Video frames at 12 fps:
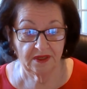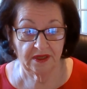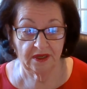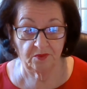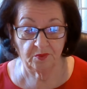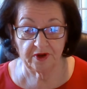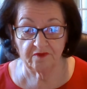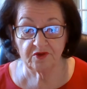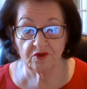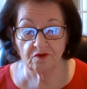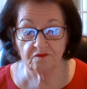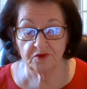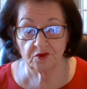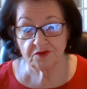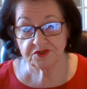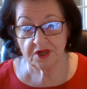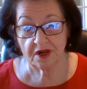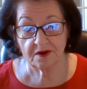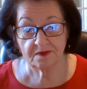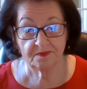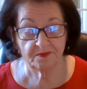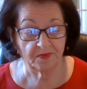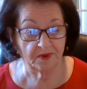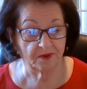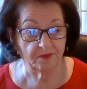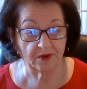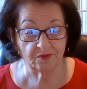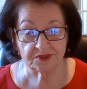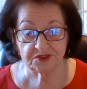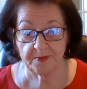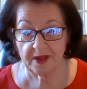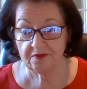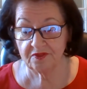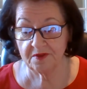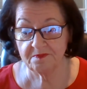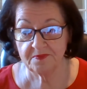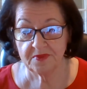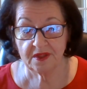And whatever your views are, I respect them,